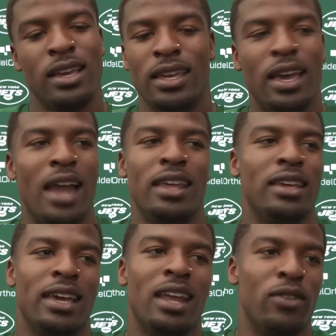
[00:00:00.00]
yeah, I
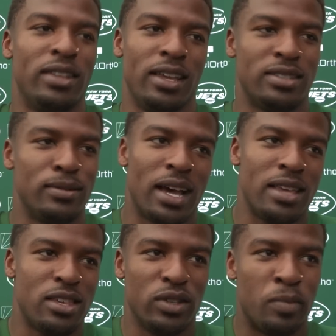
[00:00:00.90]
didn't get everything.
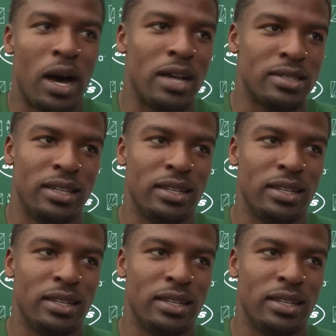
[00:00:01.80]
Sometimes she was pausing